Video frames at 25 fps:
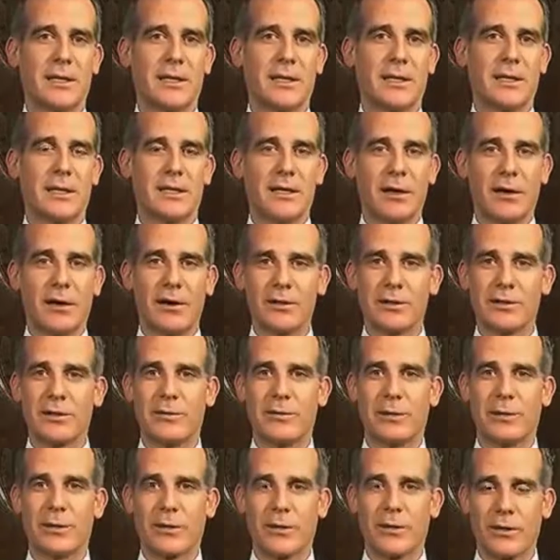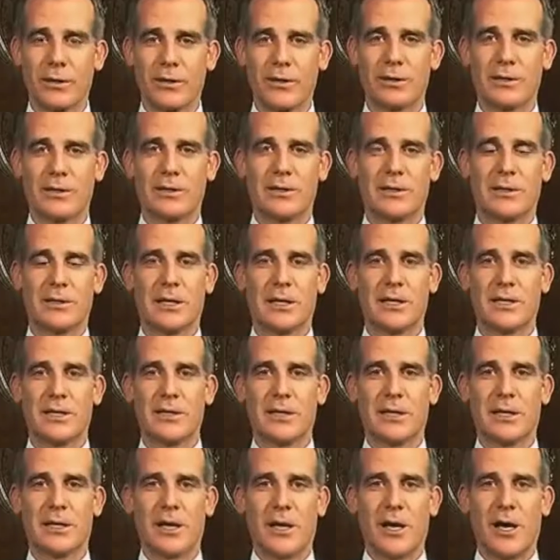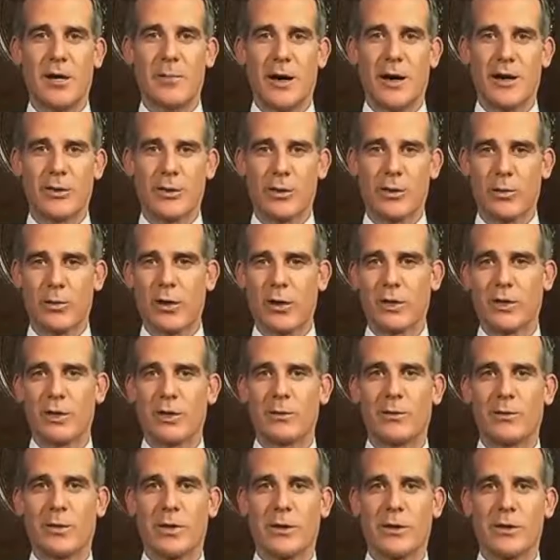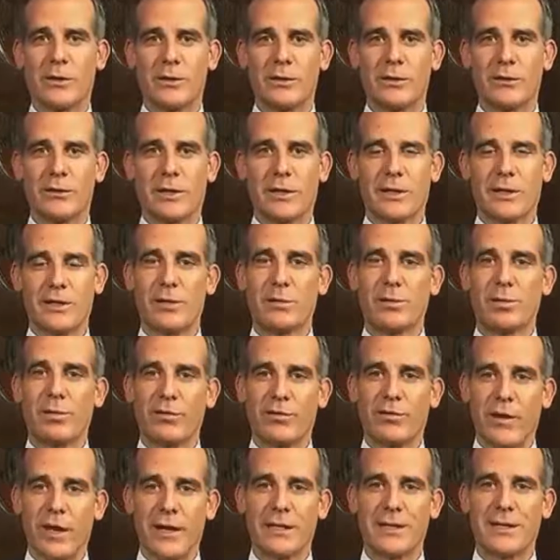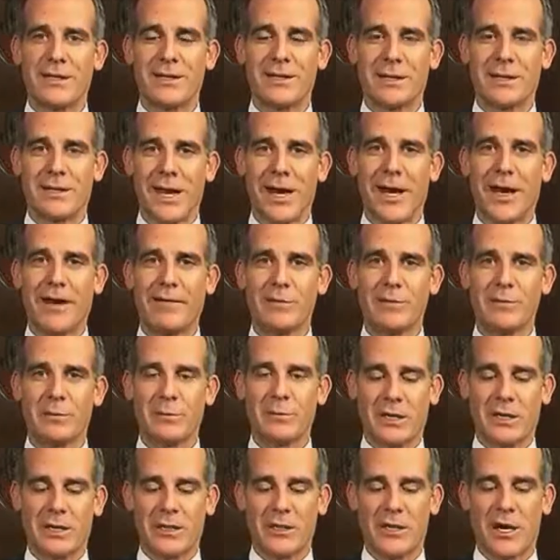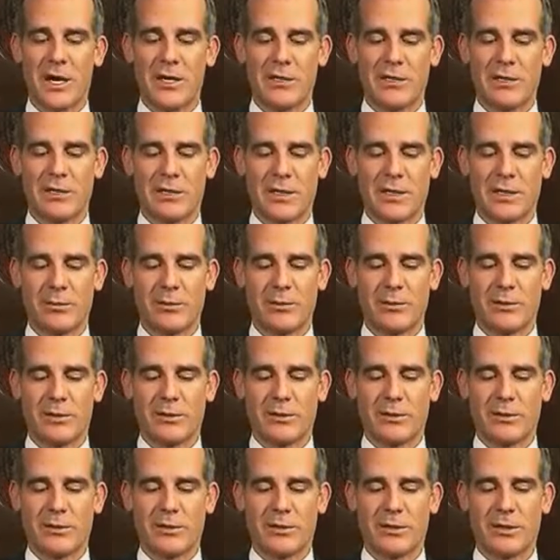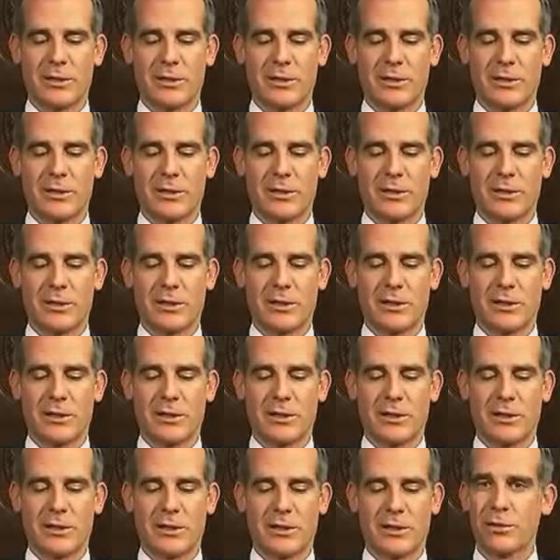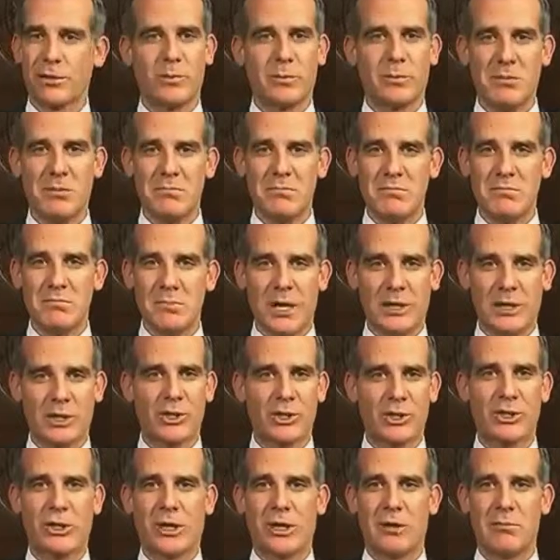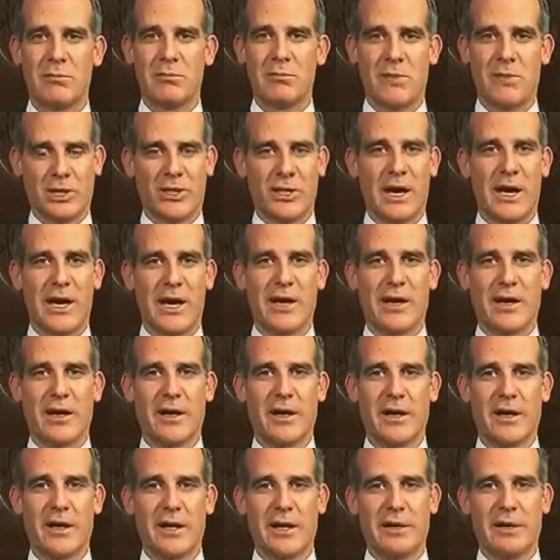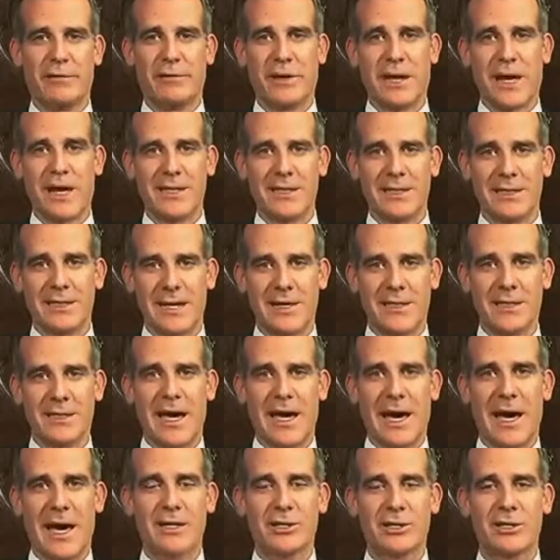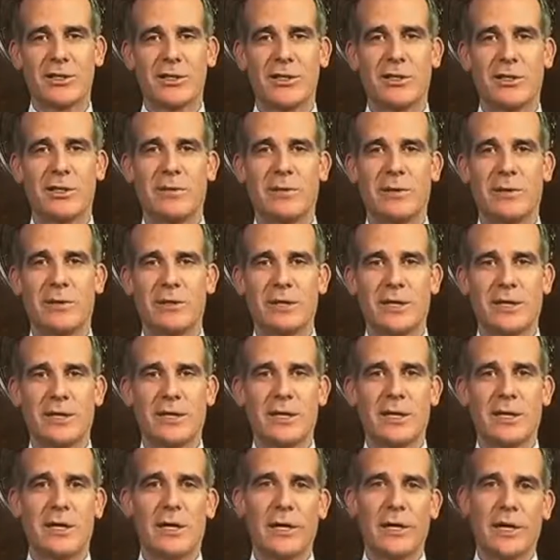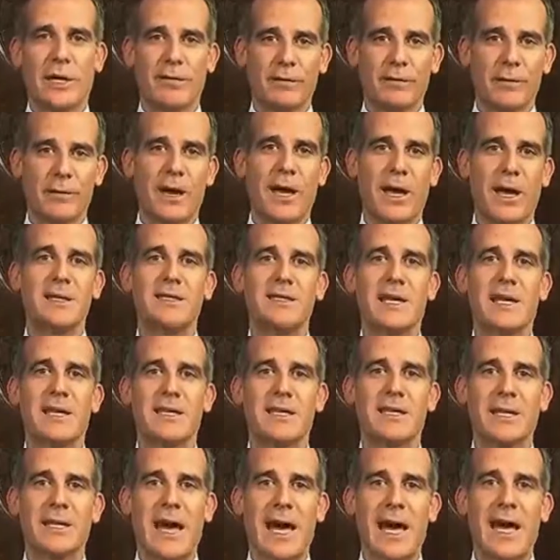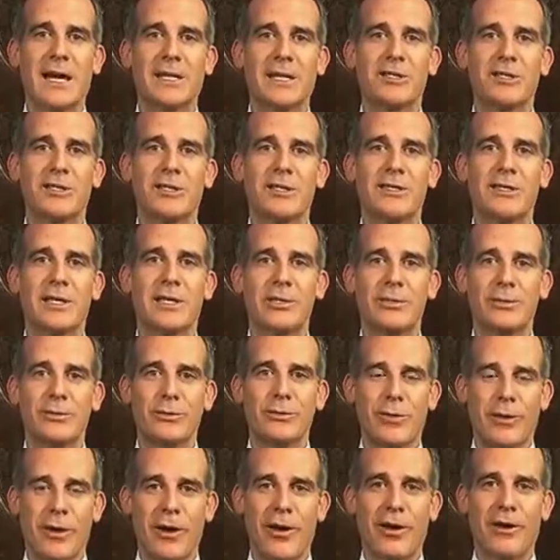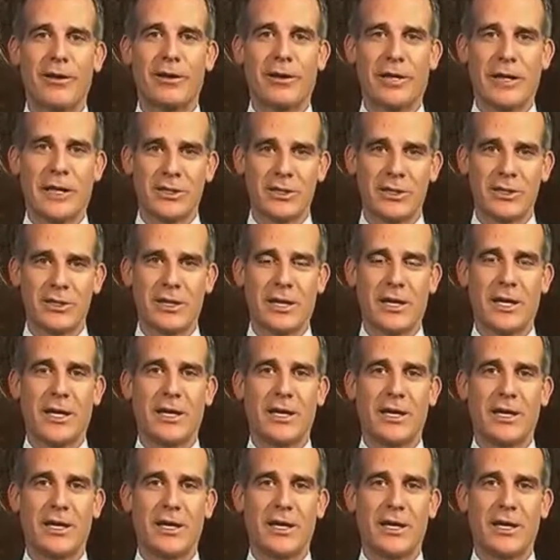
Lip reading: It also encourages us about the work that we are doing to prevent lives from being lost as a result. And those numbers would be much, much higher if we hadn't taken the actions that we did, if you hadn't taken the actions that you are each day